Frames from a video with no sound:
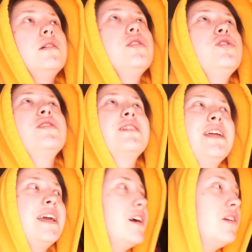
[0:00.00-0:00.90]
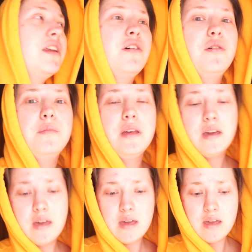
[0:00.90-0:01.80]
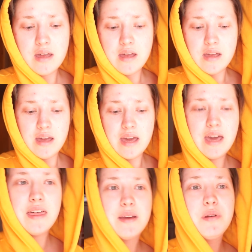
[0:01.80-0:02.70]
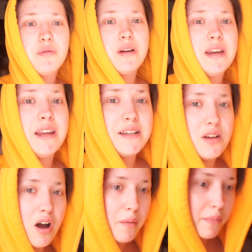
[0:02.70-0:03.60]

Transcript: I'm just going to hang out at home. I'm going to run a nice hot